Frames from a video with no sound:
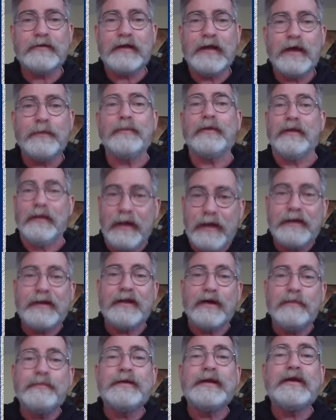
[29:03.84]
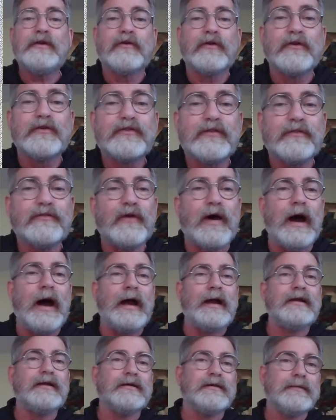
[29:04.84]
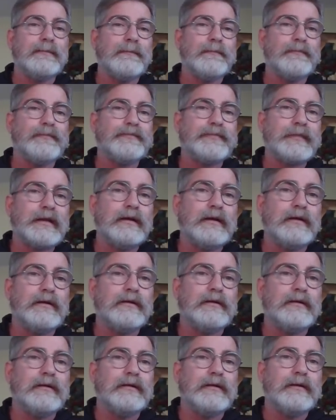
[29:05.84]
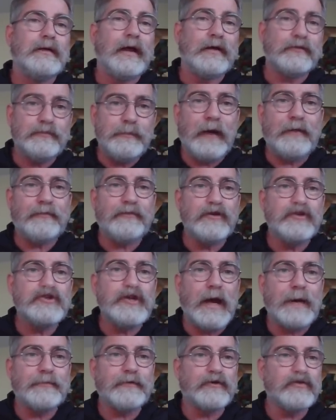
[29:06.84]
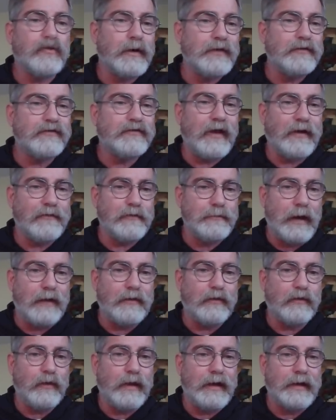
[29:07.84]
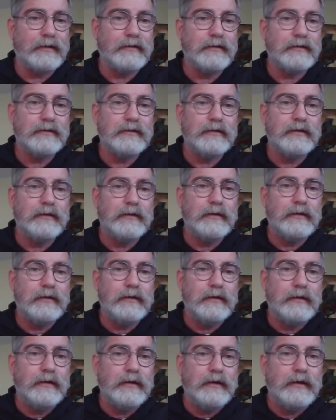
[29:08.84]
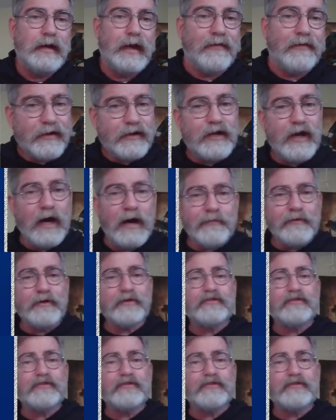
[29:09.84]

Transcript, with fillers: him, Let him be crucified. That's Matthew chapter 27, by the way. And the governor